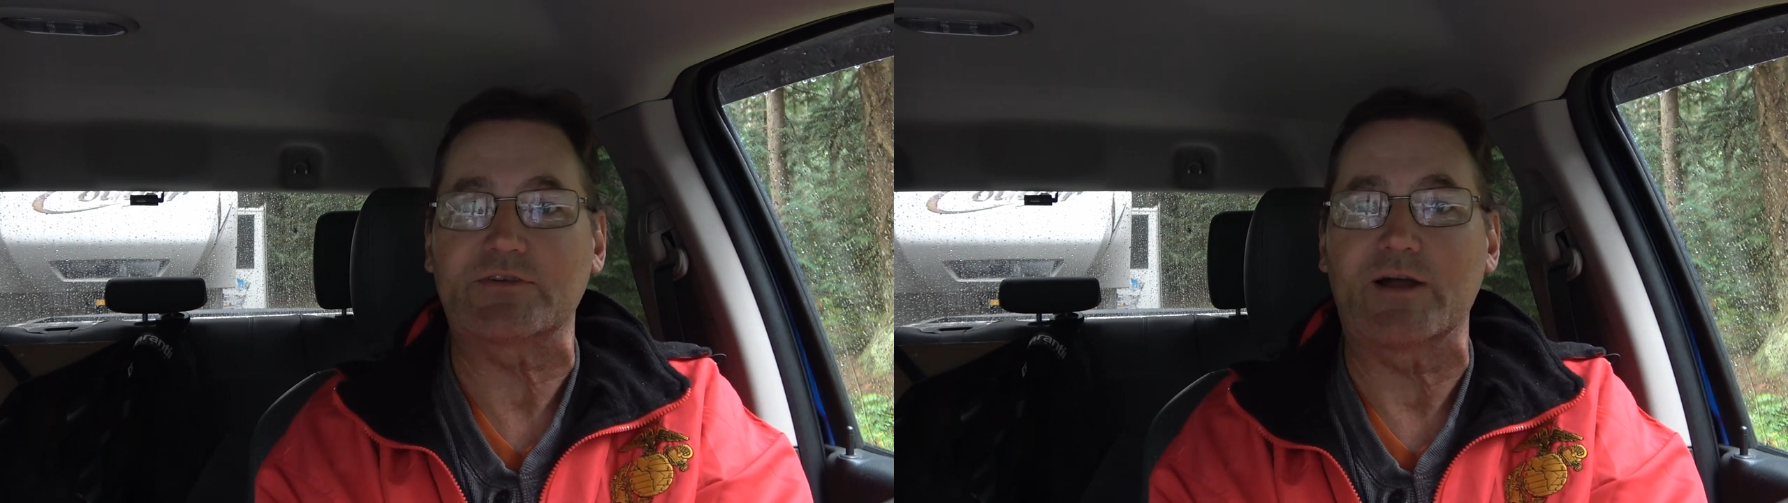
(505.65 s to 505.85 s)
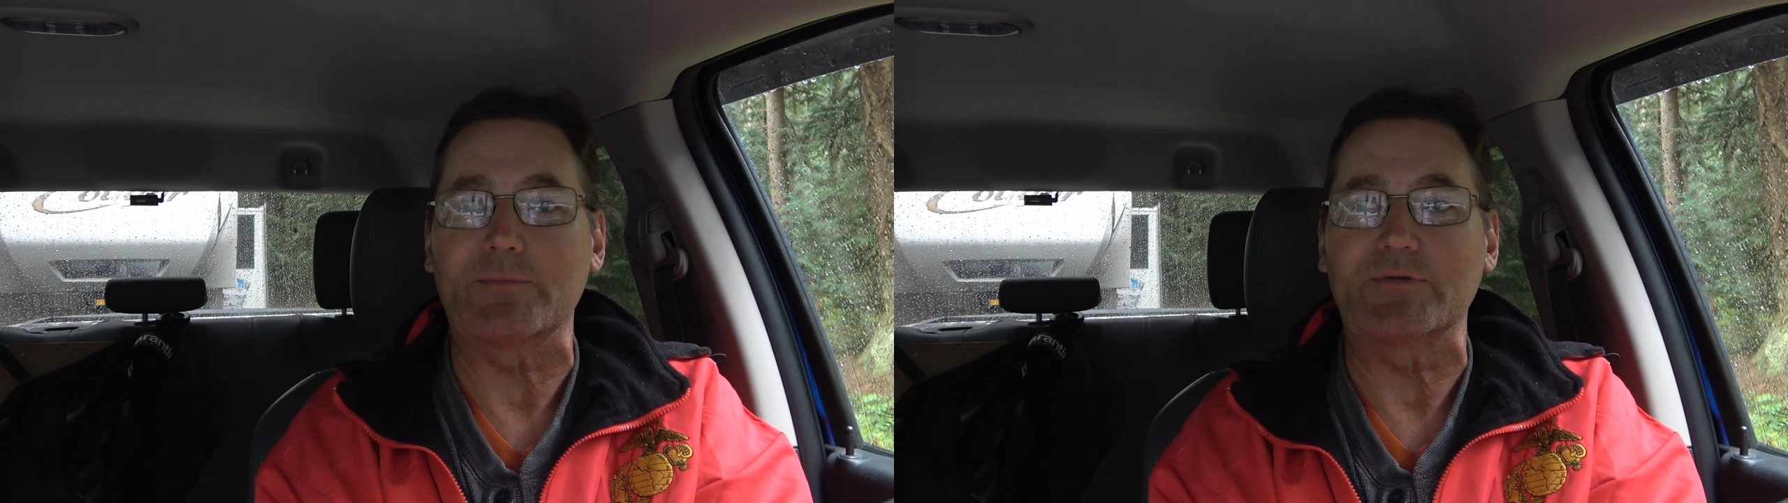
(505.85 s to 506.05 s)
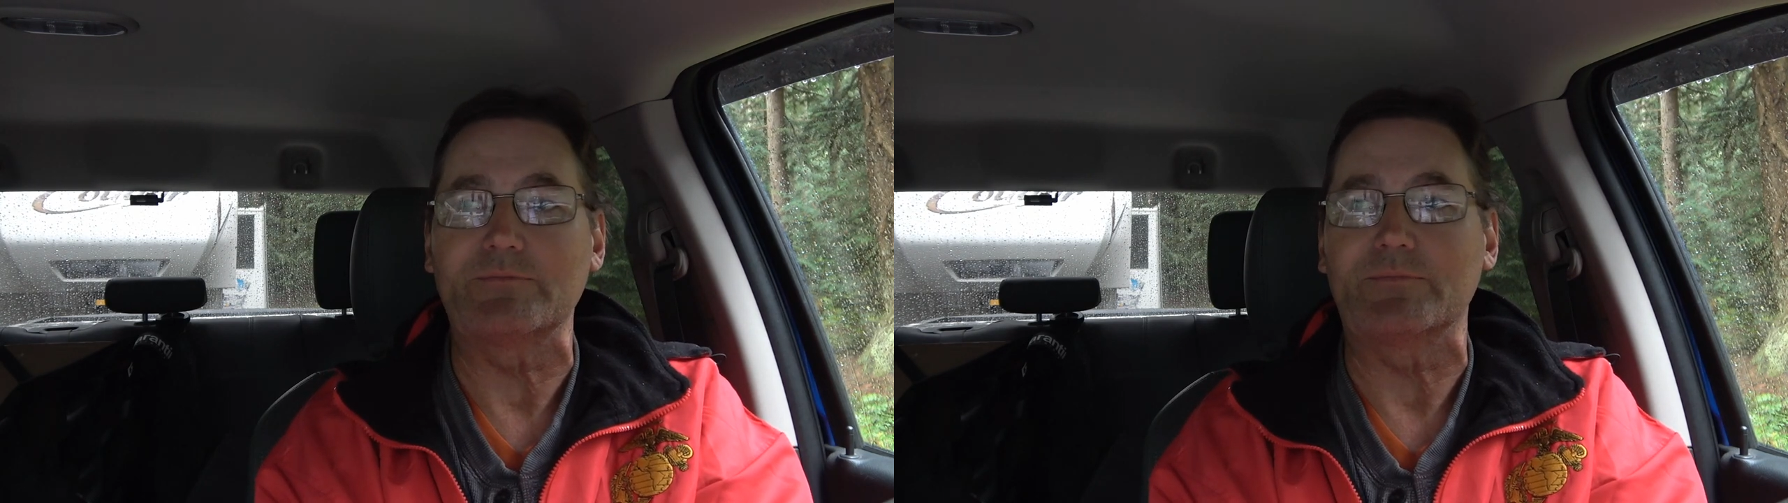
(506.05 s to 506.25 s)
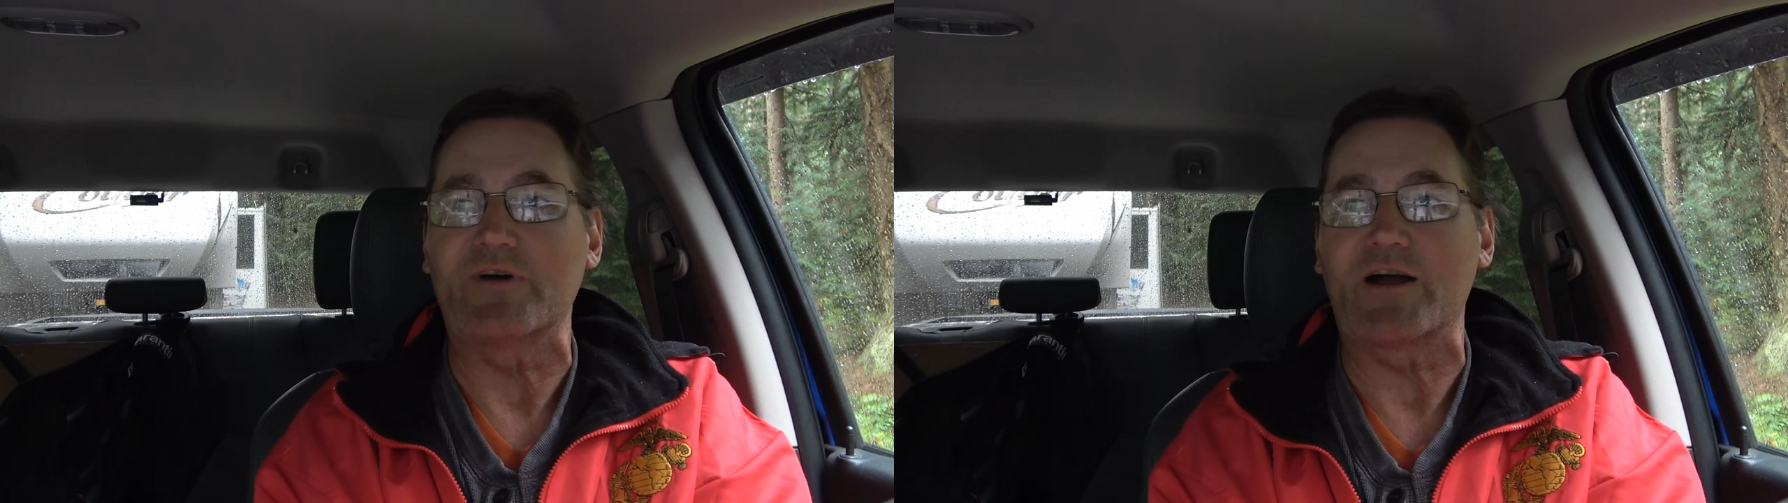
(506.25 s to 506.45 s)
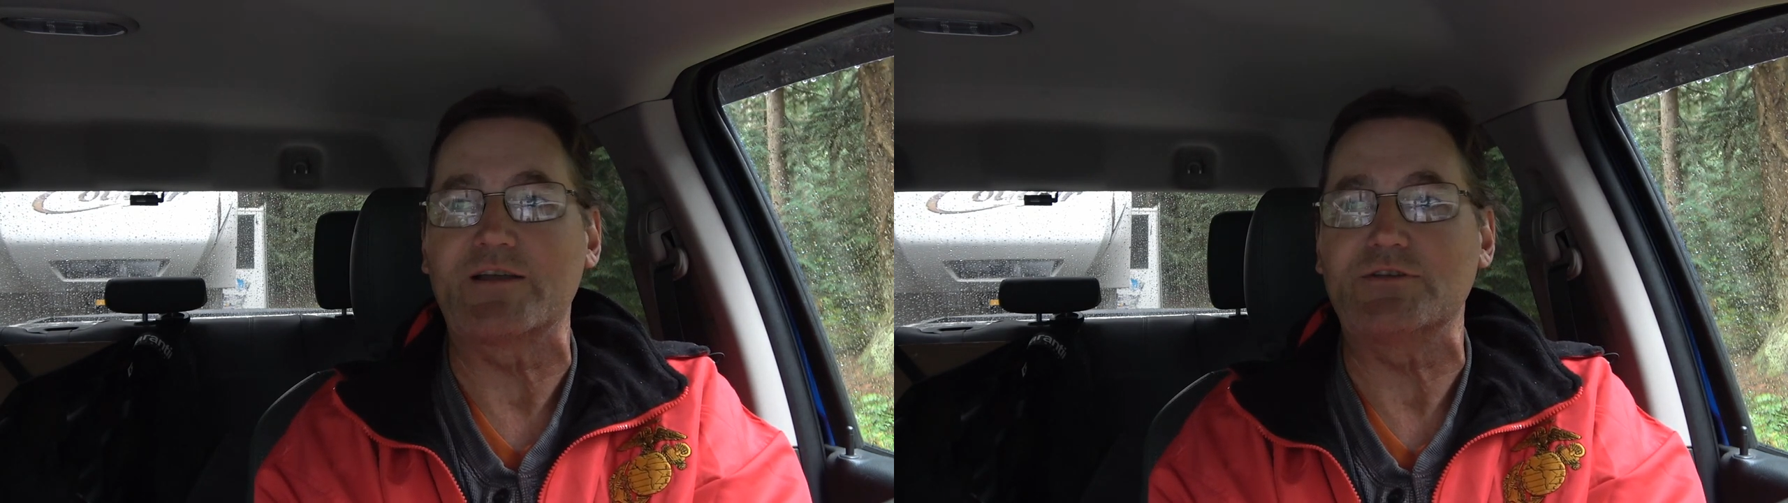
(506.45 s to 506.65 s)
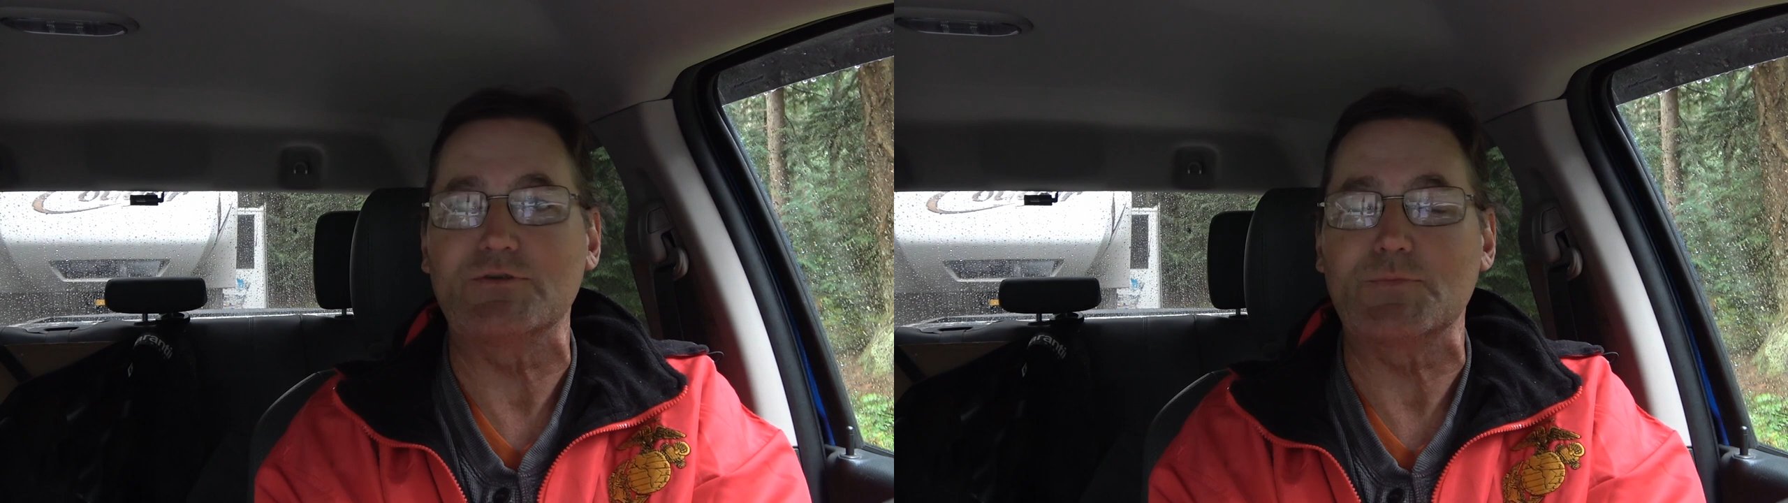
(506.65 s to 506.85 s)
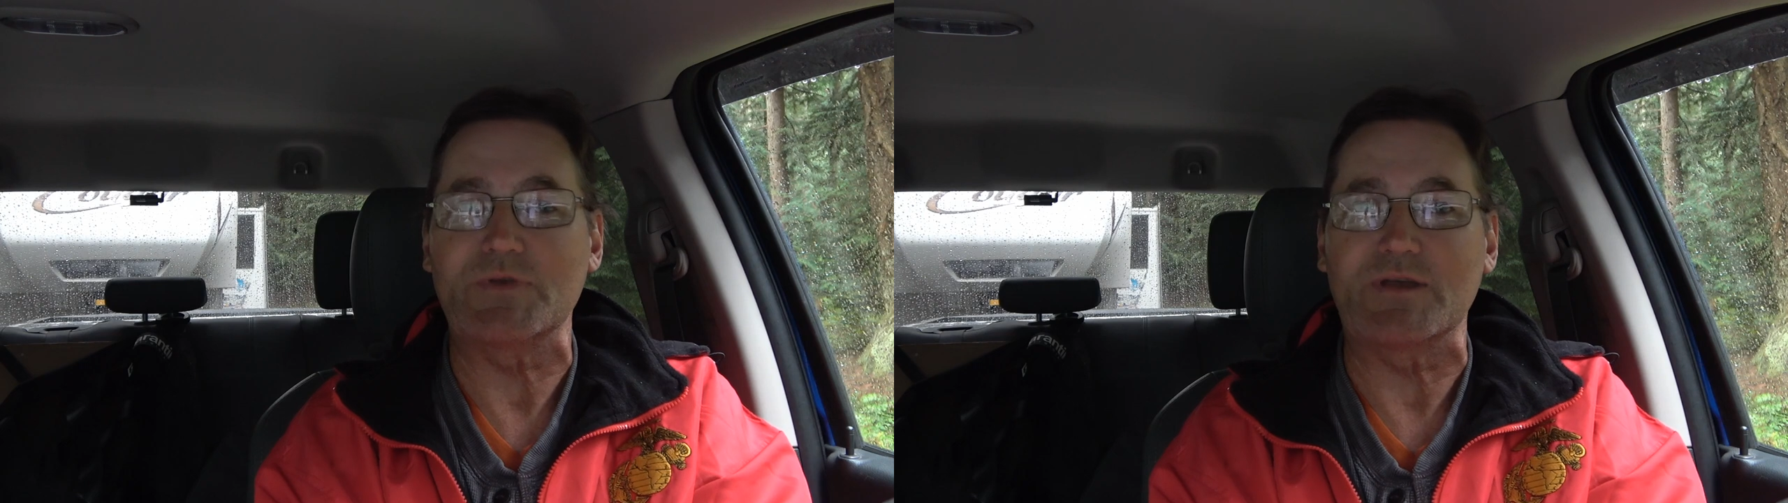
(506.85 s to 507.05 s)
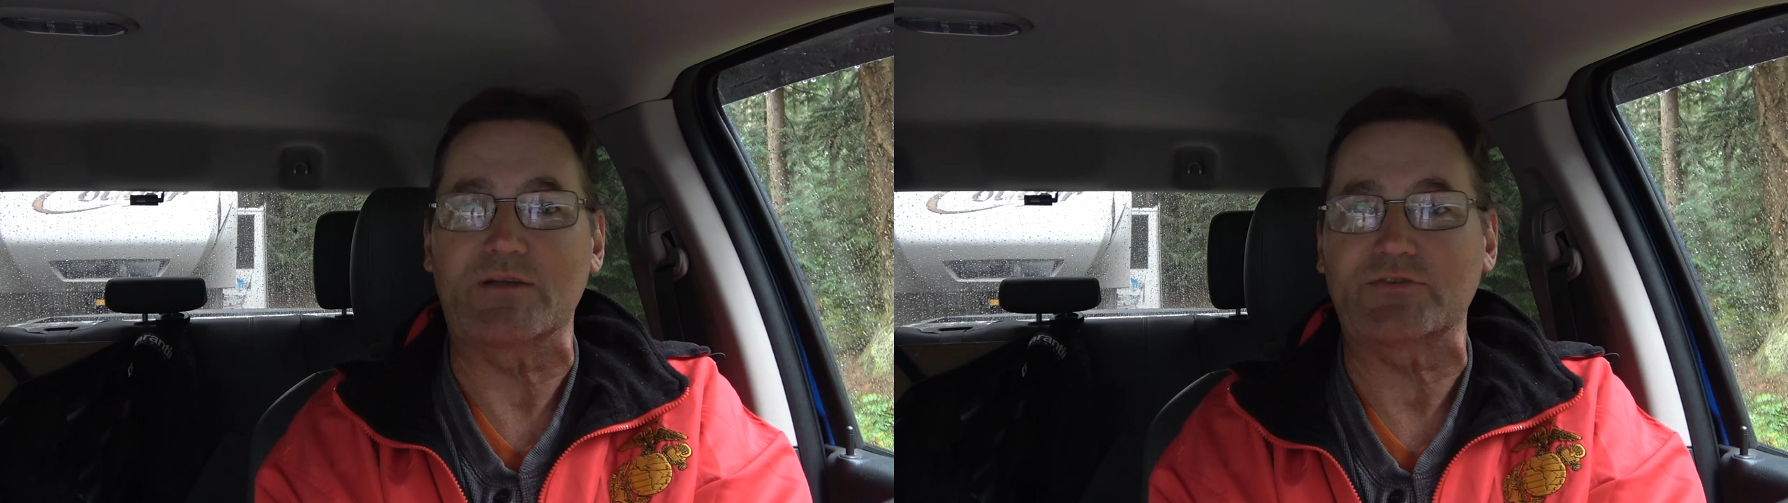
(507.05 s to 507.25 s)
is coming by
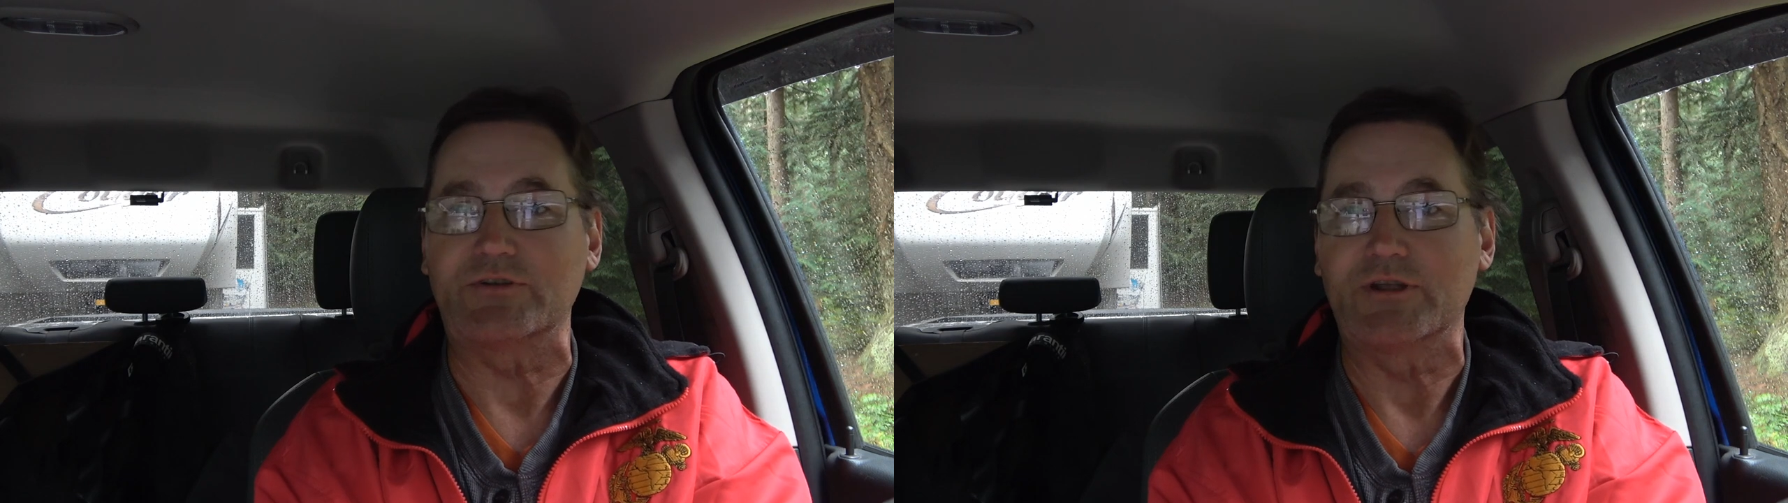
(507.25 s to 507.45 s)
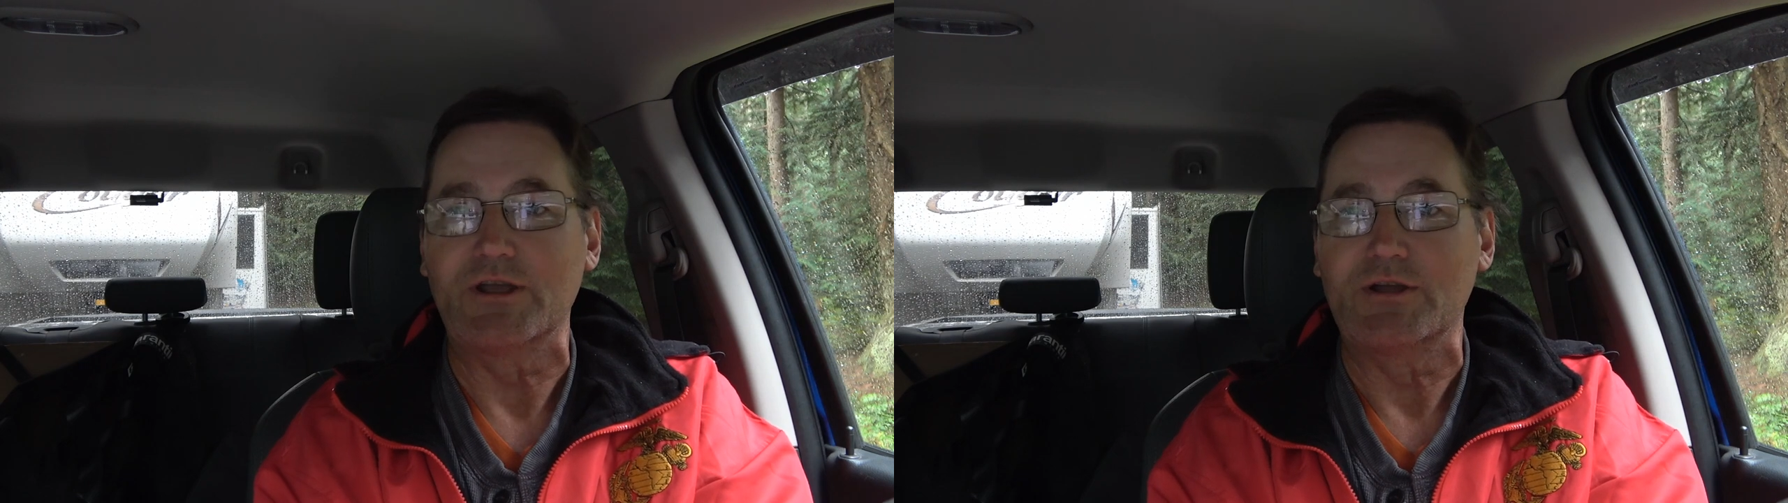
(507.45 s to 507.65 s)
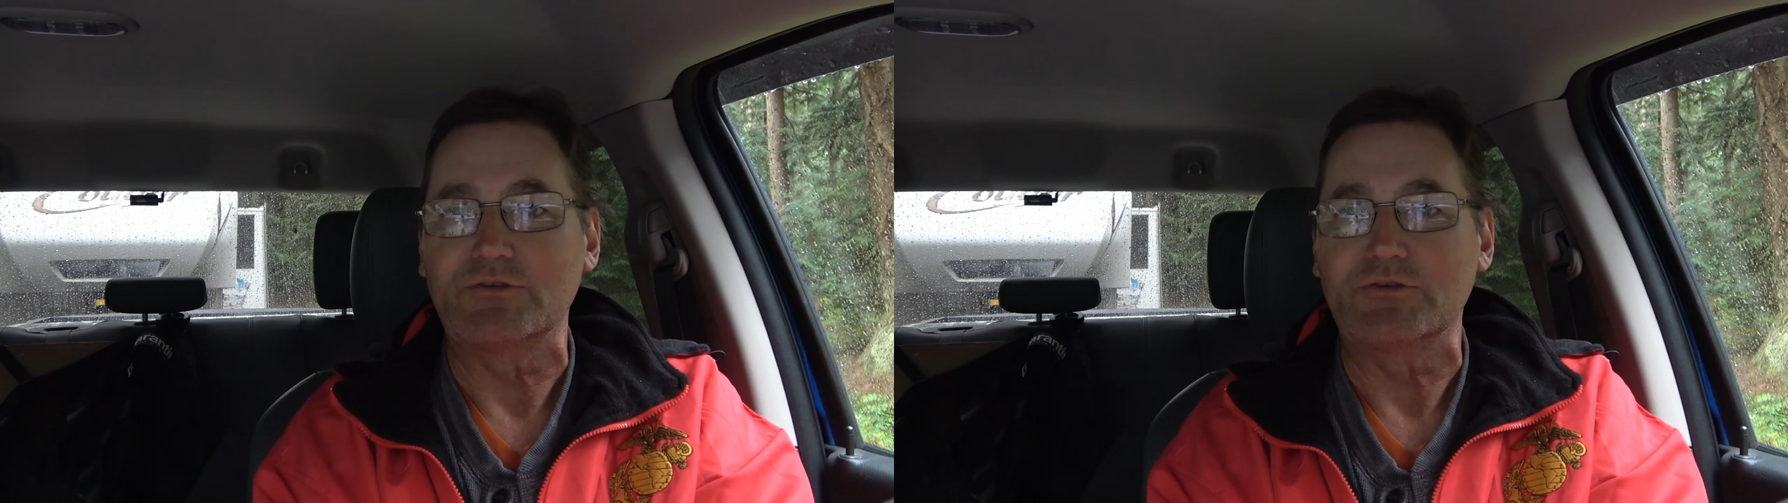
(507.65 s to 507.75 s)
UPS and